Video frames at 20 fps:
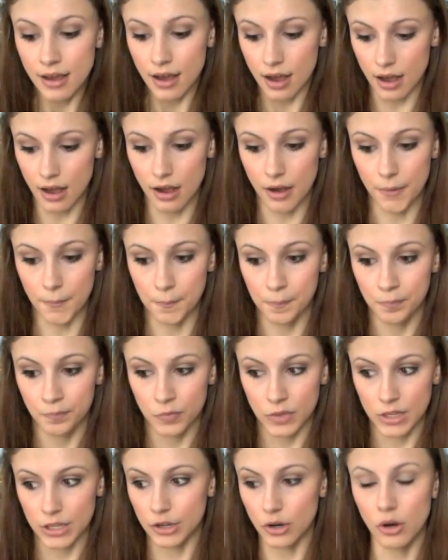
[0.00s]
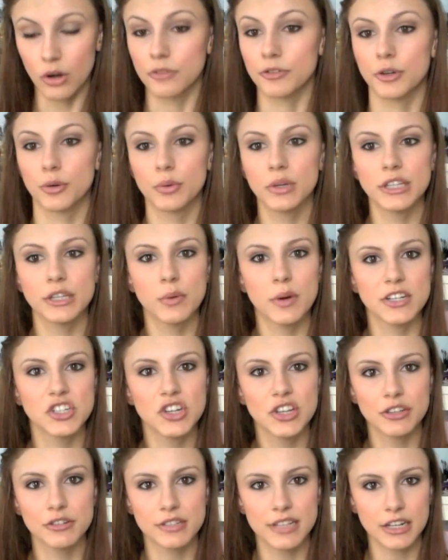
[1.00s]
You know, if you're really
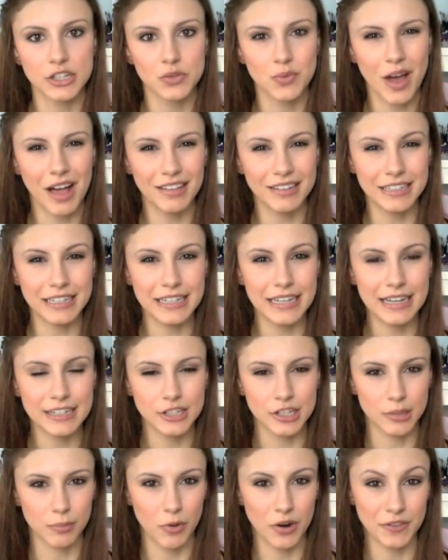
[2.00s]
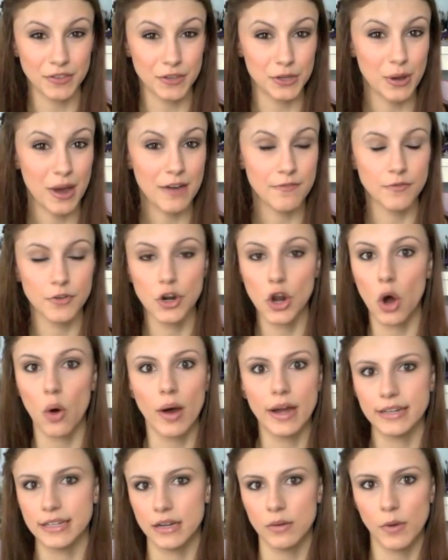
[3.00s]
questioning your sexuality to the point that you have no
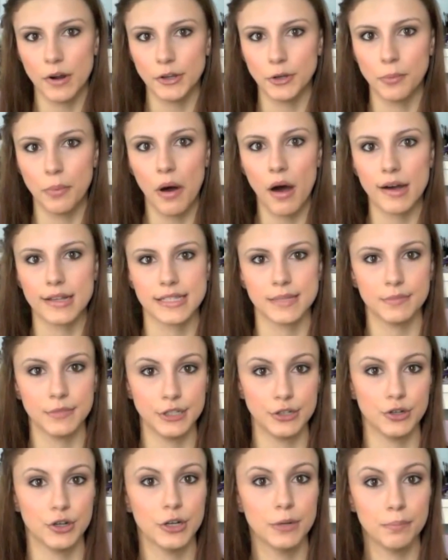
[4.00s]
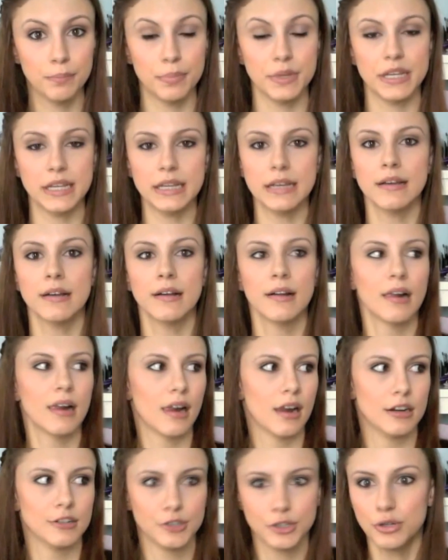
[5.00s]
idea what you possibly could be,
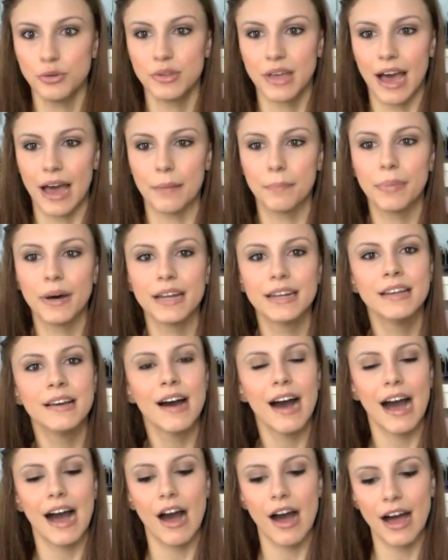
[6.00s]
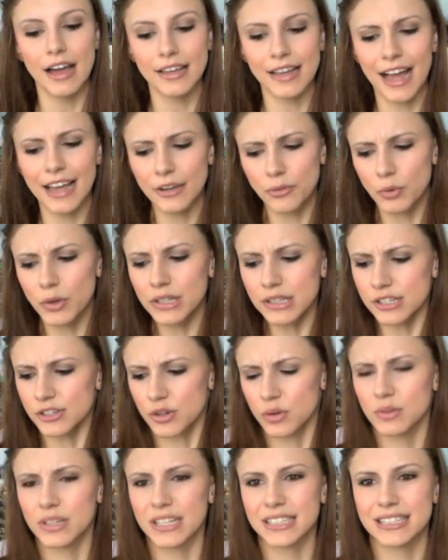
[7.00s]
do that. But I really
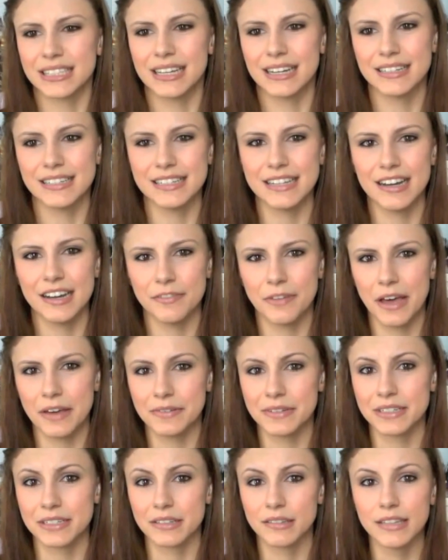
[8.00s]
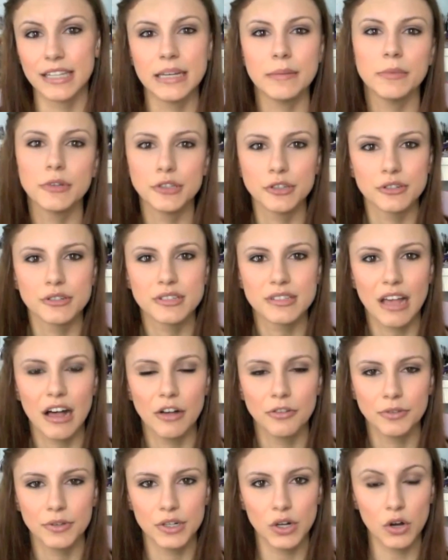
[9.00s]
don't like the idea of having to label
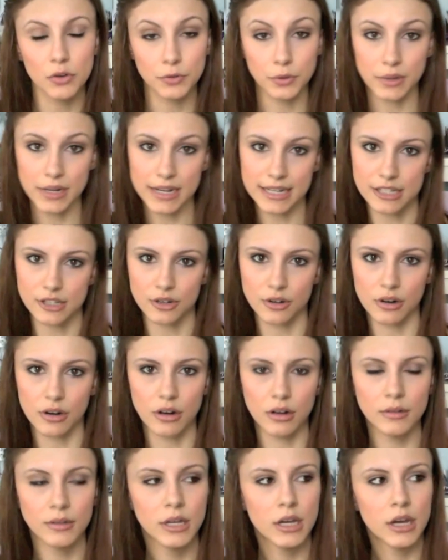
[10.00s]
yourself. You know, if you kiss a girl,